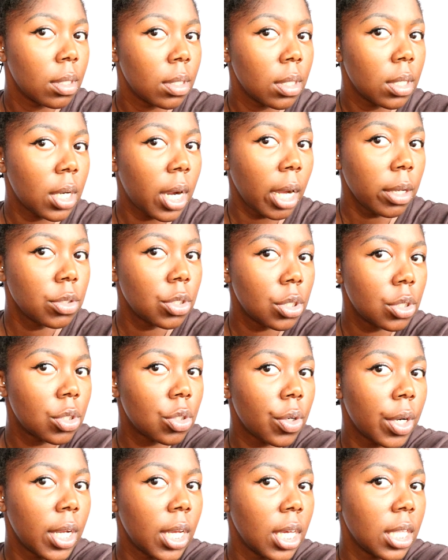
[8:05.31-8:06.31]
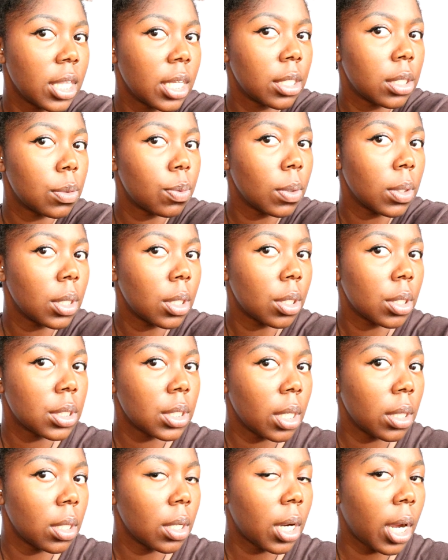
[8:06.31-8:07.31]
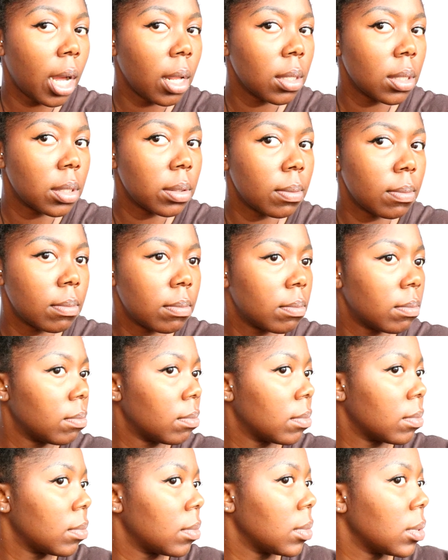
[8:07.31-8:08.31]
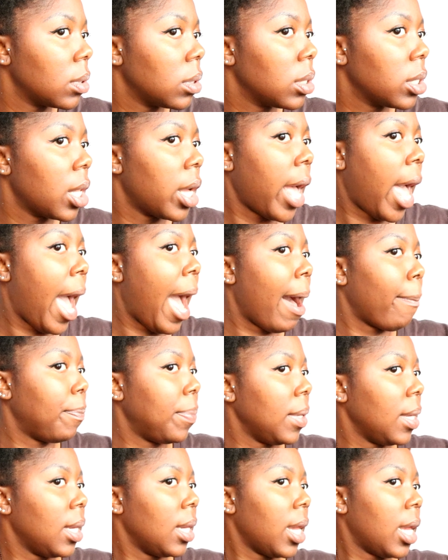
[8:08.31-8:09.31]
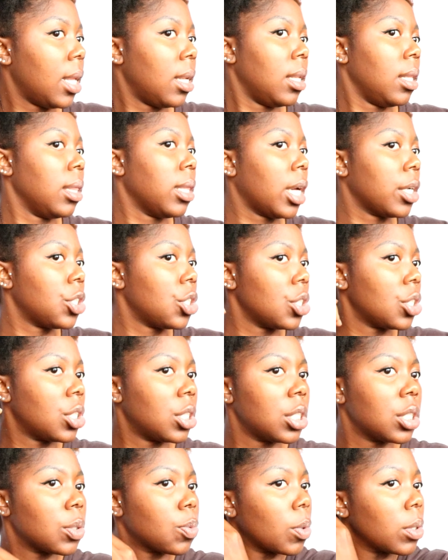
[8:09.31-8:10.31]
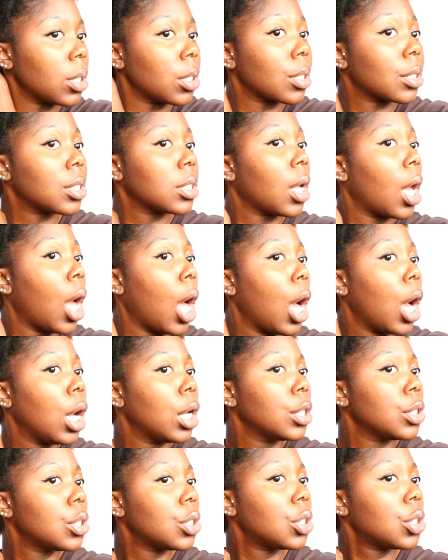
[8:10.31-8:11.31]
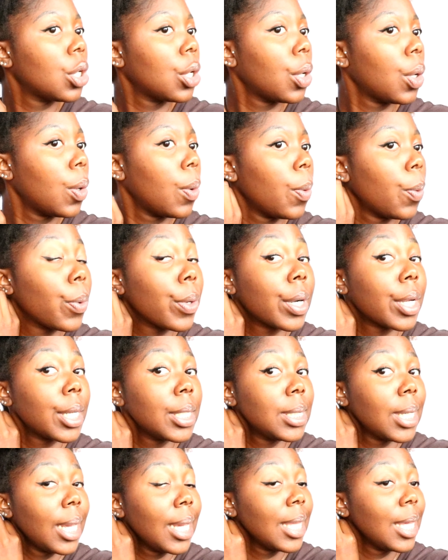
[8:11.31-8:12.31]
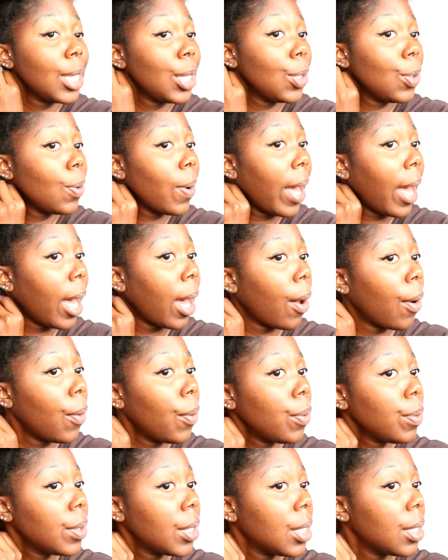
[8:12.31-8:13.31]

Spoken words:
Look how stringy this one looks and look how happy and luscious this one looks. So we're gonna take you out.